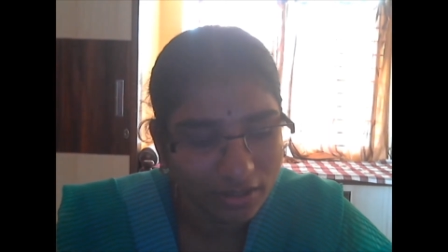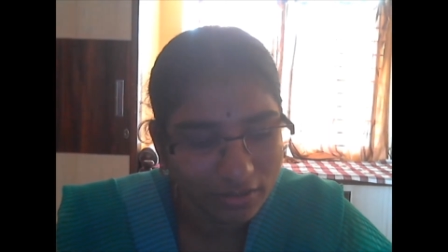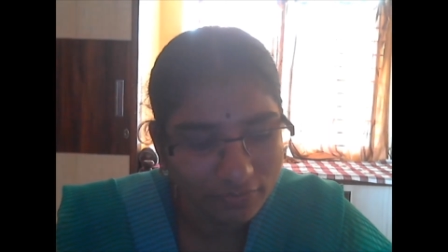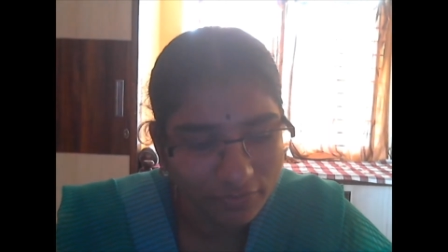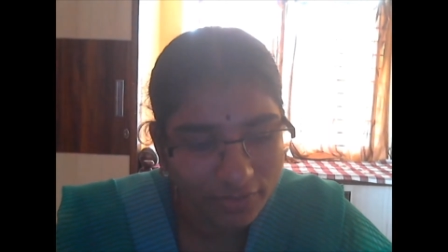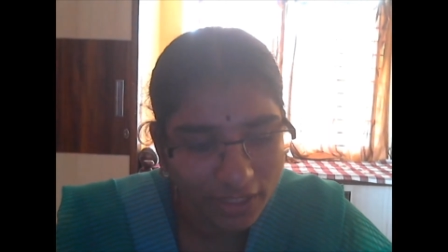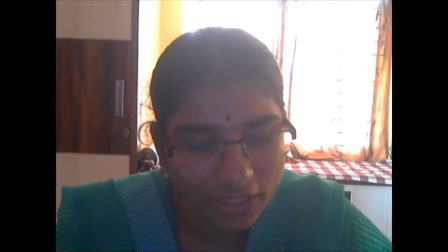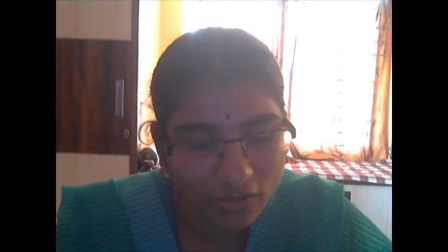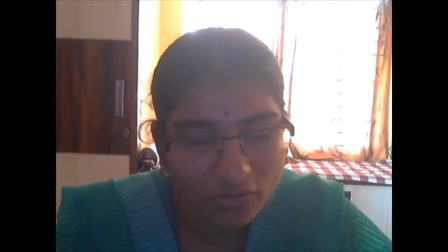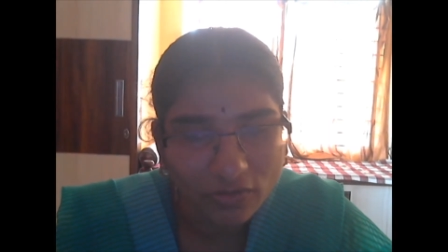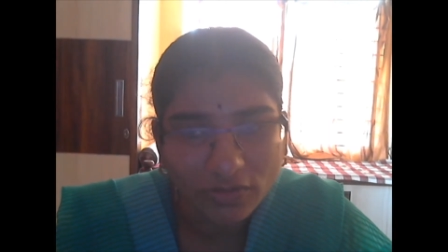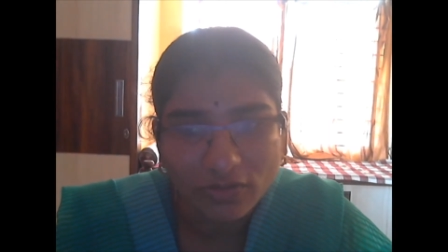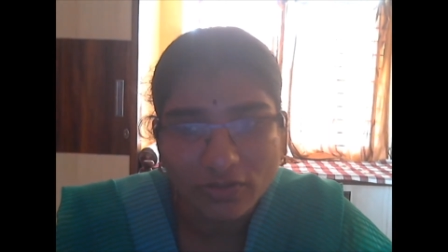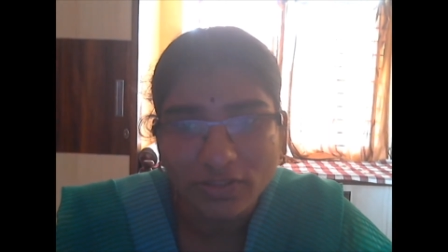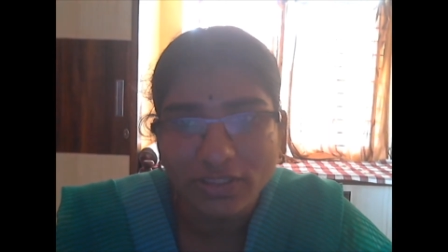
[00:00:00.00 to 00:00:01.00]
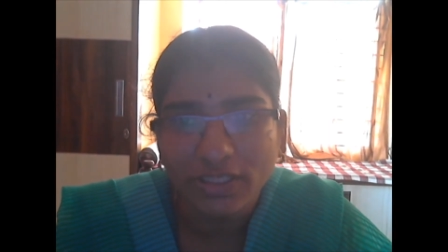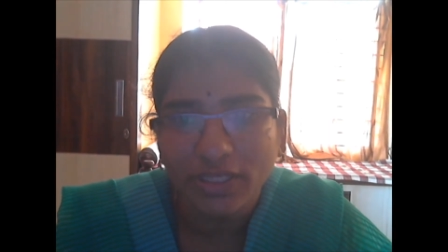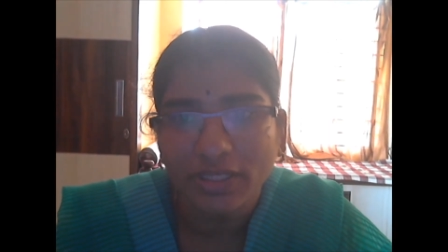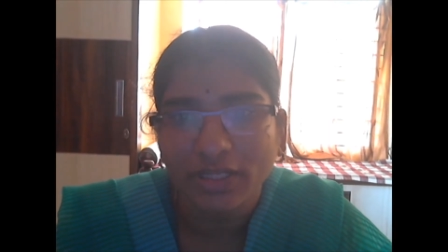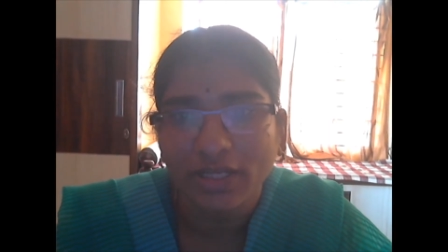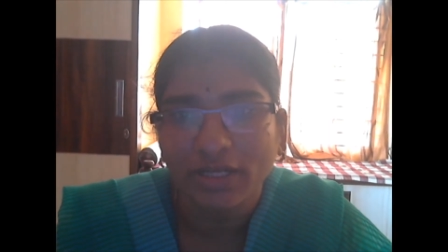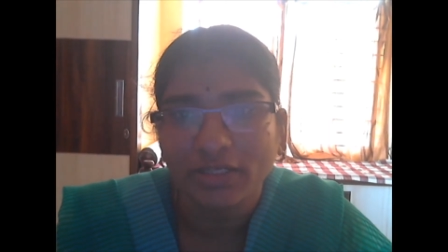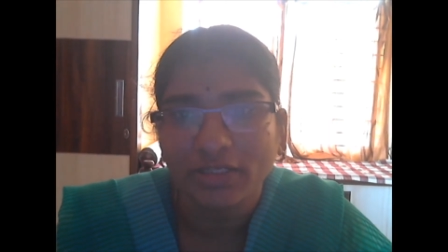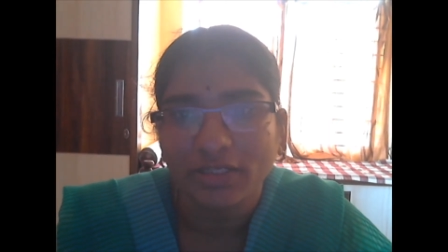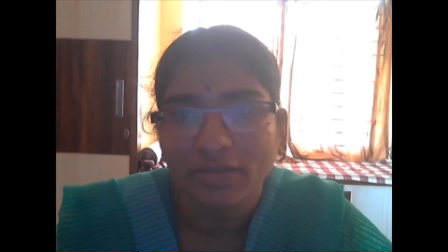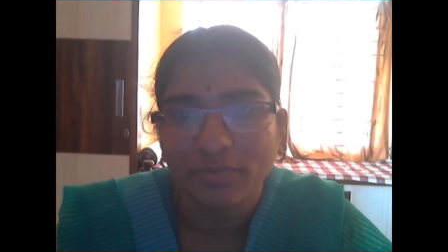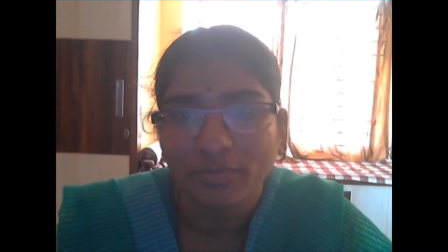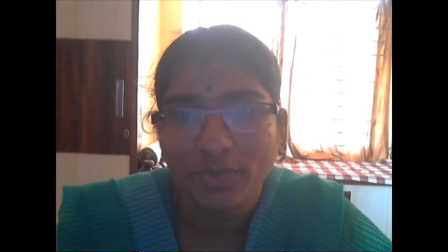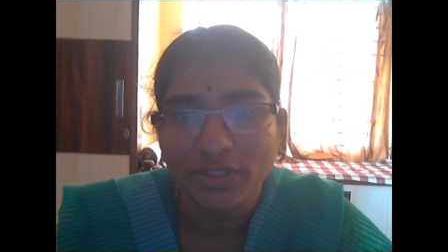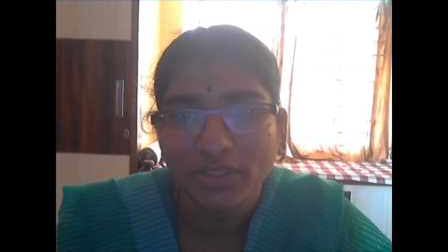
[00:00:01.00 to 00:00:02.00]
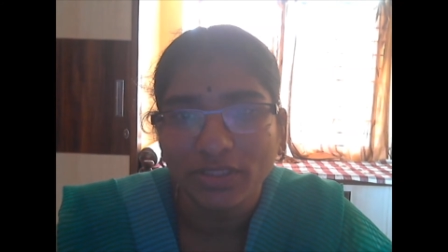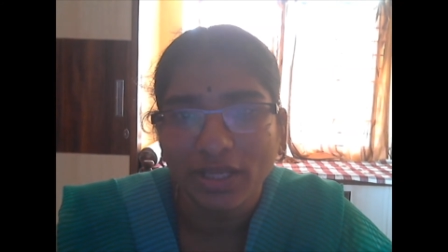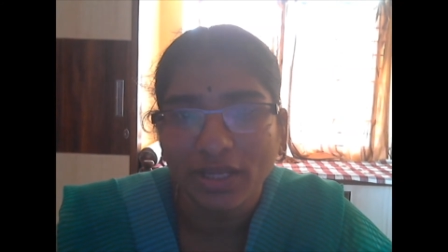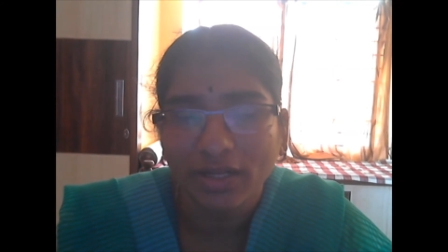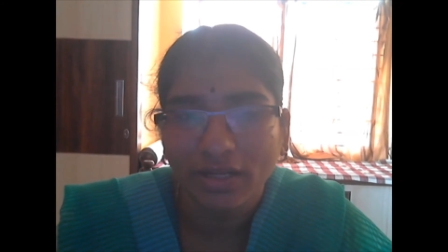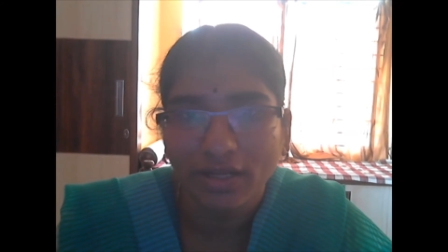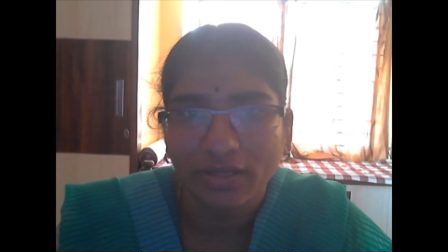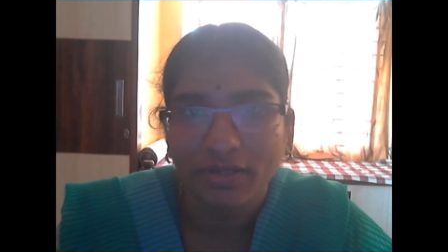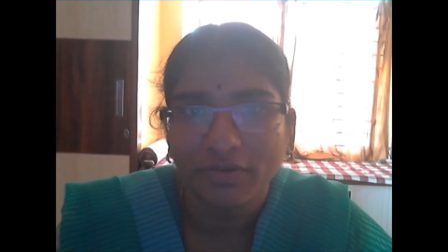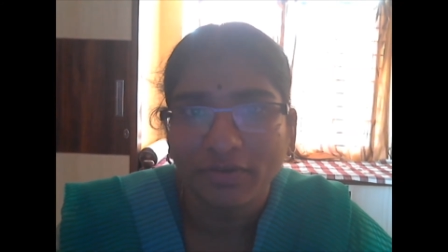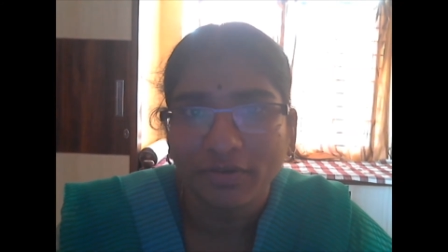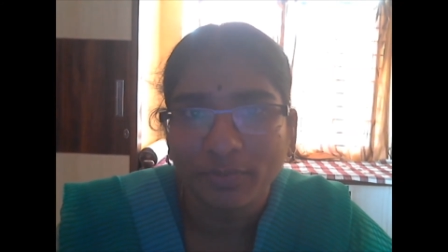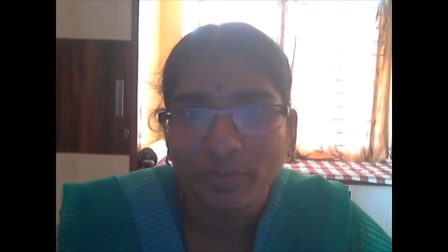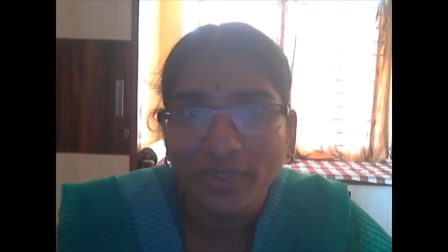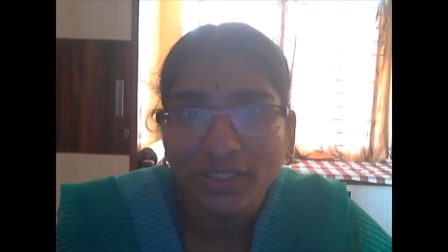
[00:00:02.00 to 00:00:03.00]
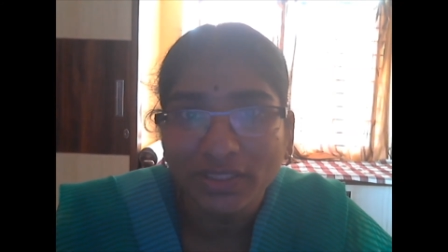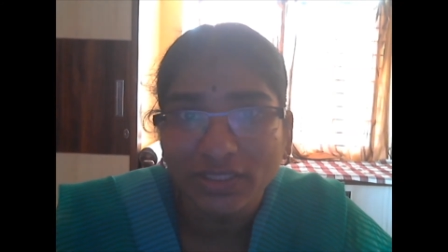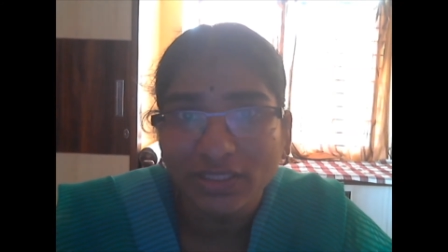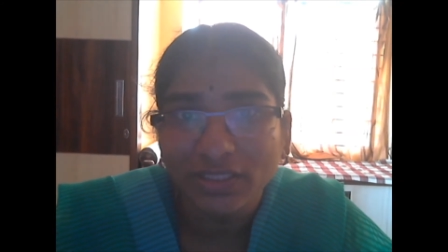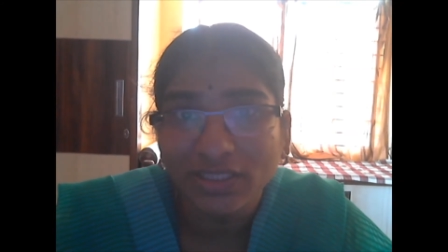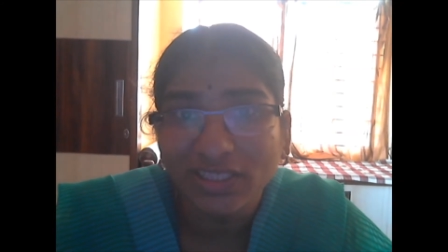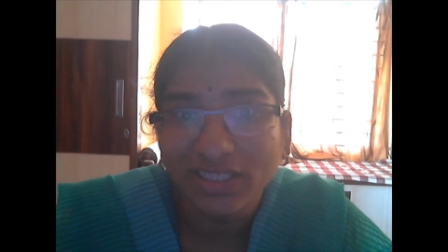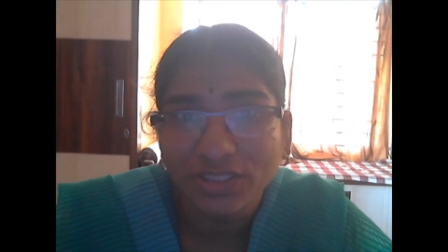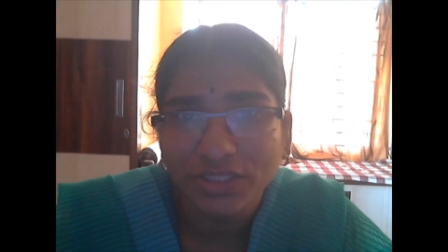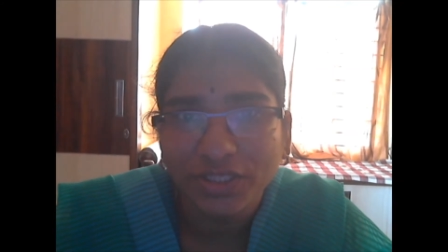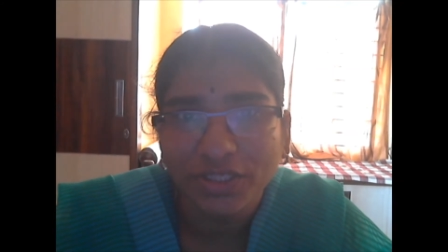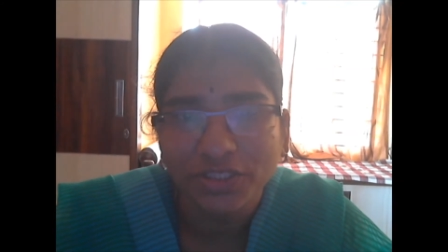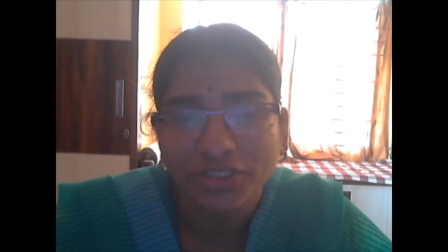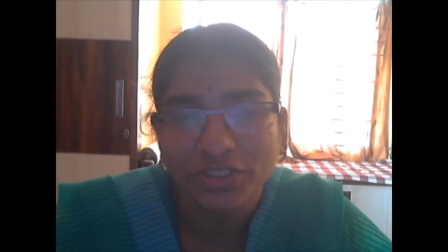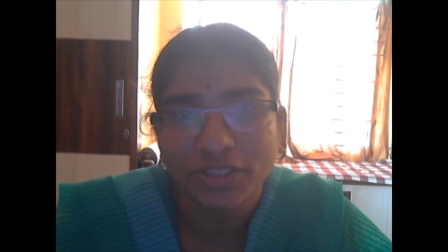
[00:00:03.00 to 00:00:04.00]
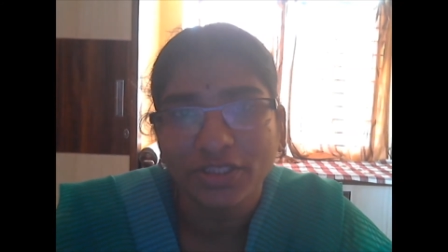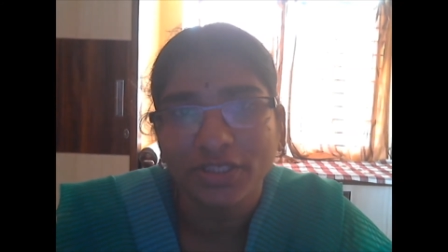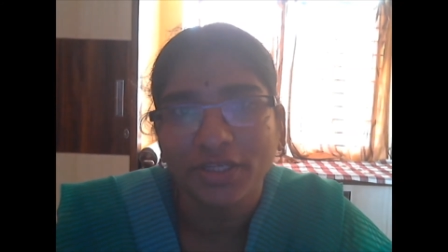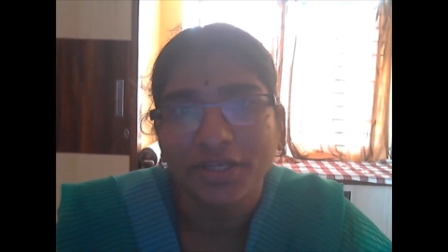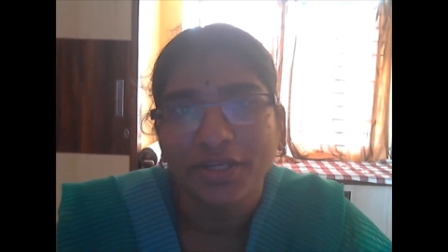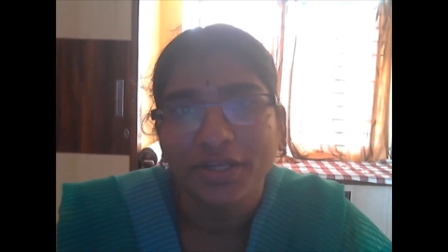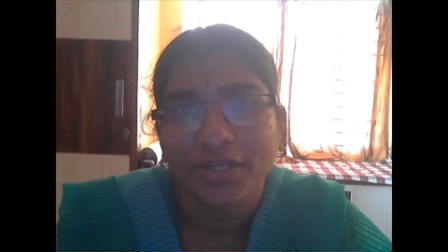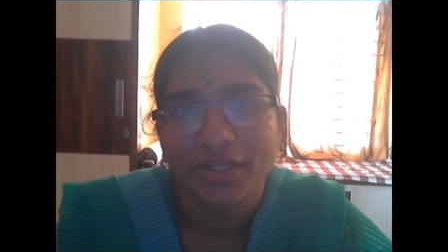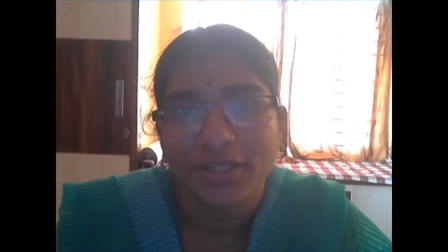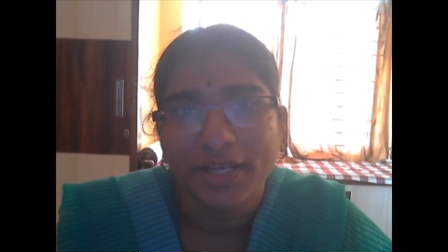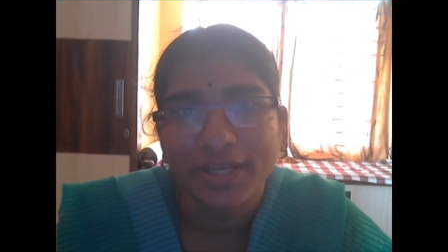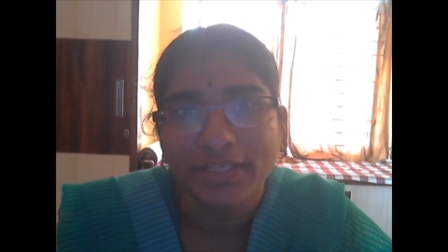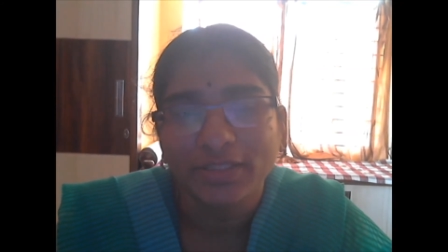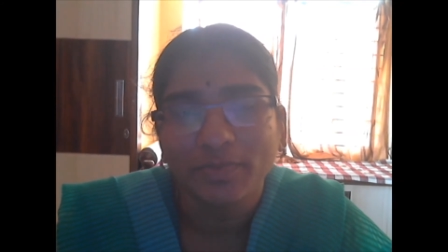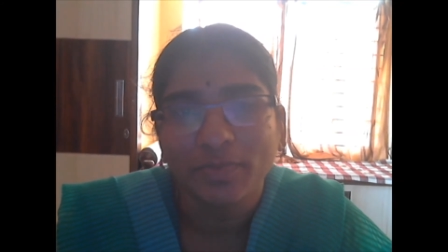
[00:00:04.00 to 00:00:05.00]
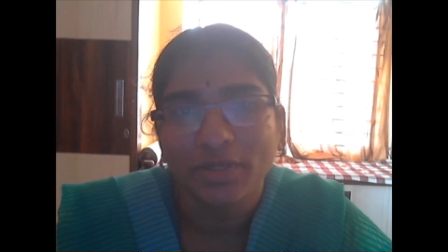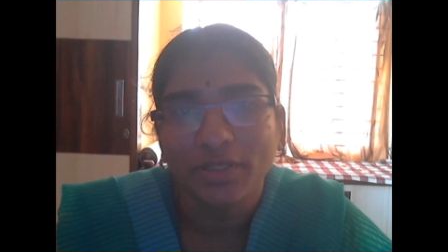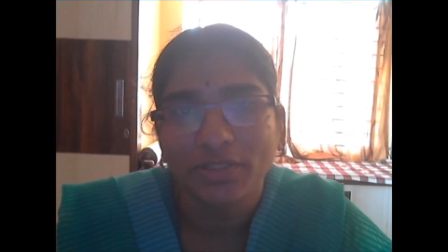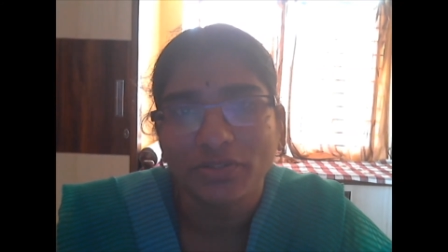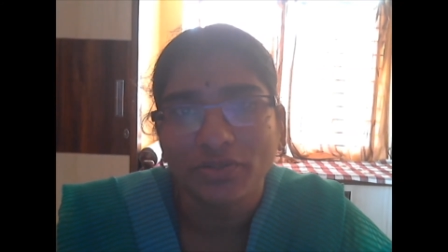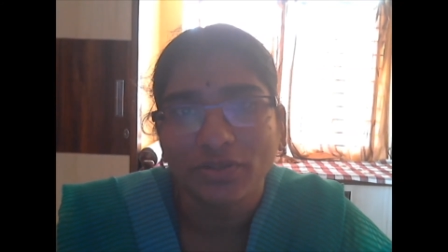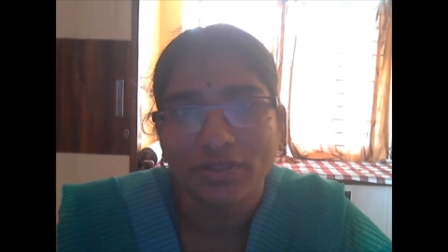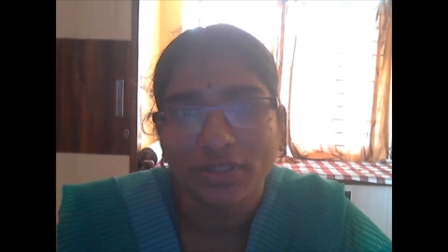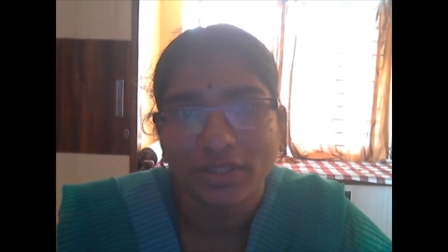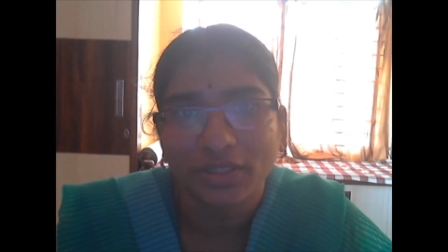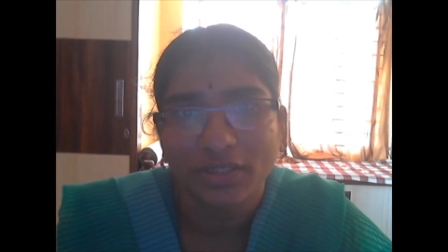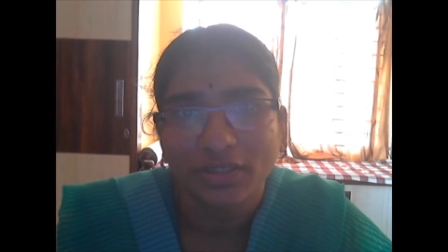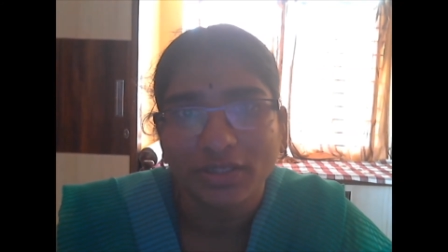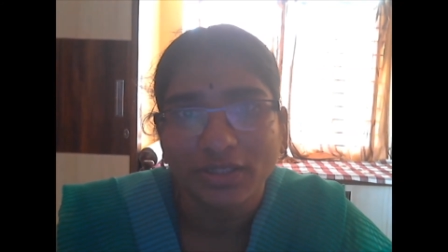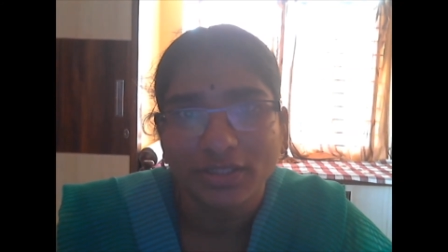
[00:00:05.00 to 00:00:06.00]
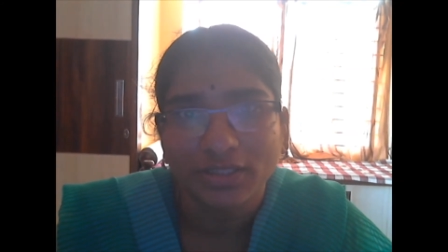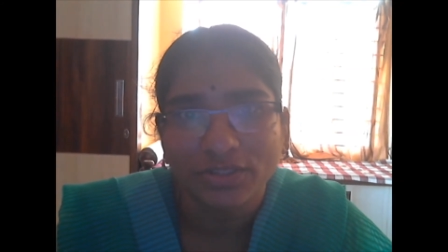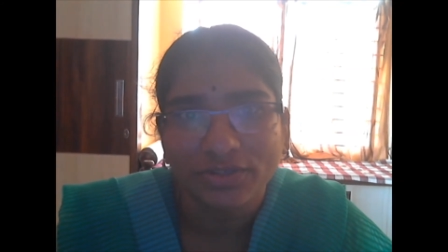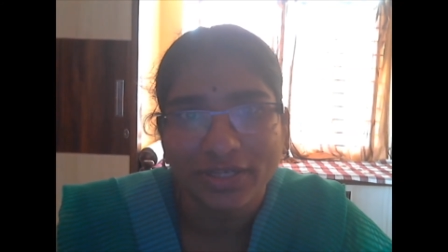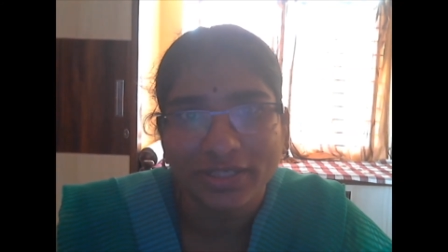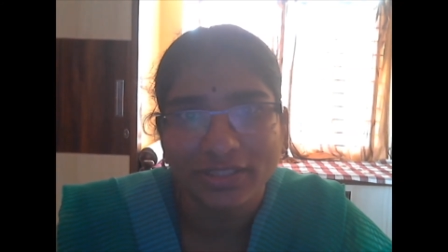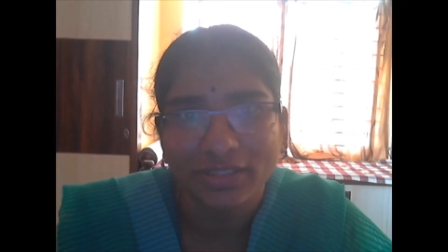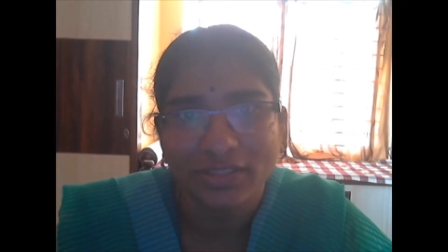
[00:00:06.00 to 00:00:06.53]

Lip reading: We can also say that pitch initiation takes place on the stressed